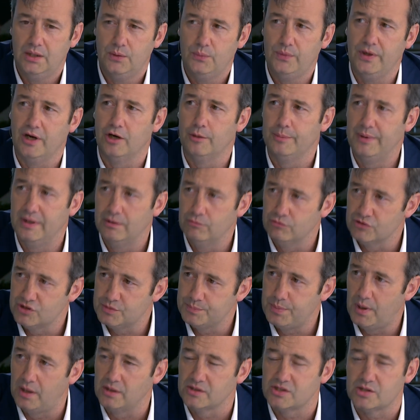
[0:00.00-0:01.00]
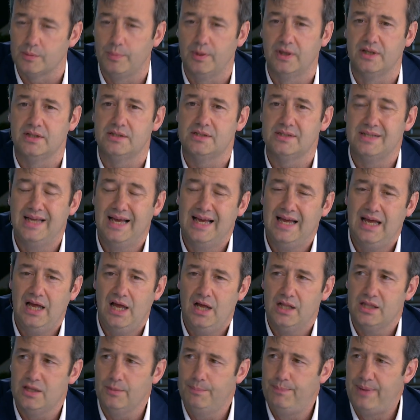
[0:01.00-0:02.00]
We are being responsible. It's
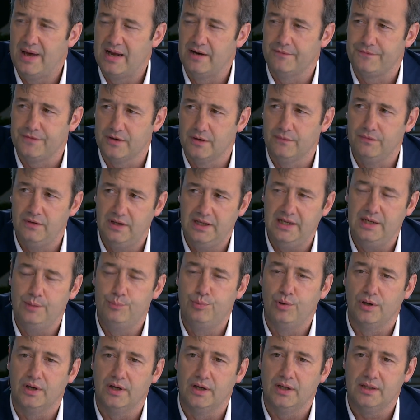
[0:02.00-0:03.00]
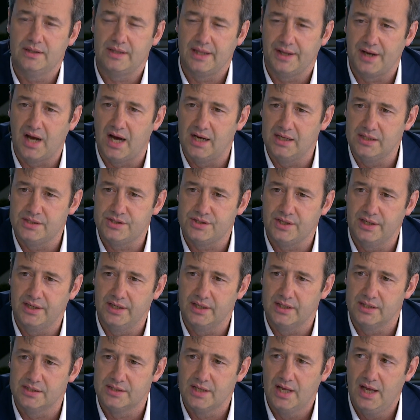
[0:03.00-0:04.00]
the benefit of Libra that I see
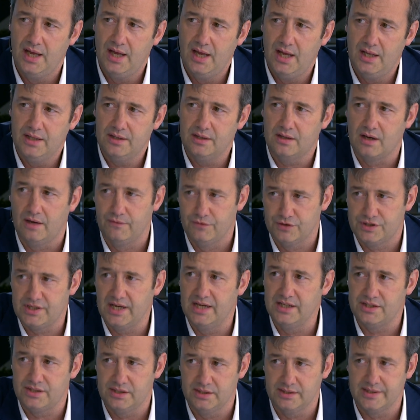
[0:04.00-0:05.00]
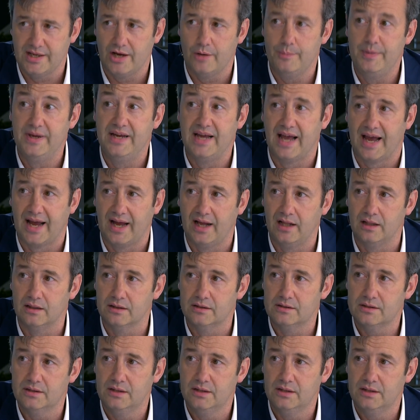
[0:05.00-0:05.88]
is the conversation is now being held.